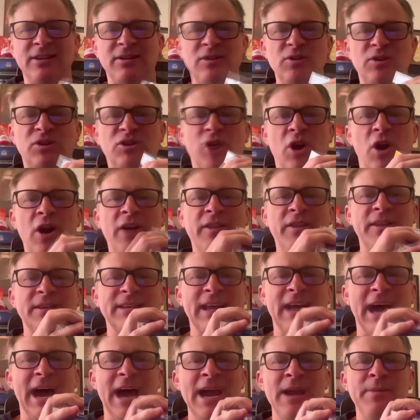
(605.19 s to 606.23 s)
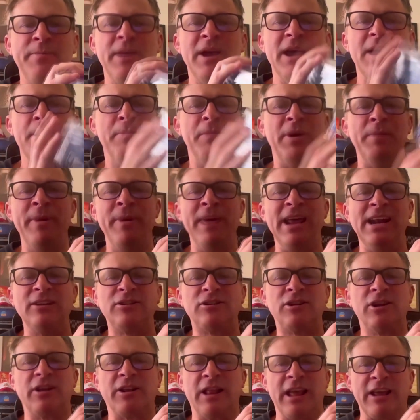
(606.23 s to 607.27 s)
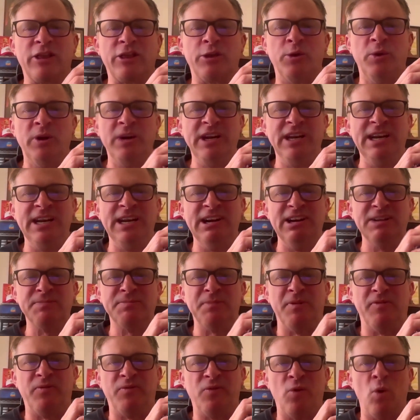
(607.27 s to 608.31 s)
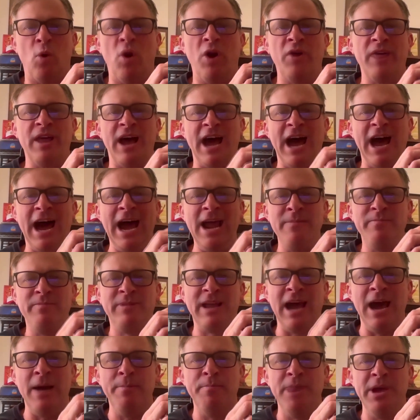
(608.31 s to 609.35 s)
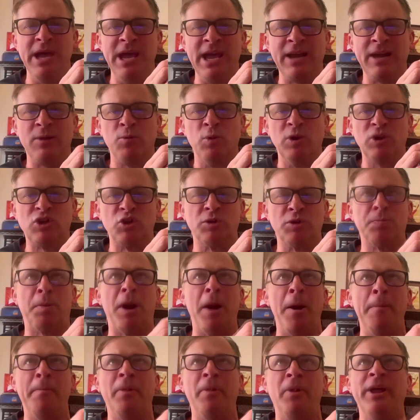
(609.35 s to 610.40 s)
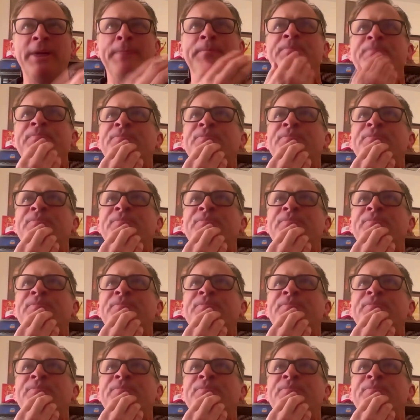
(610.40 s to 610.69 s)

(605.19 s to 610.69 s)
who started this hype. But man, it took like 3 years before the hype got big, which was probably,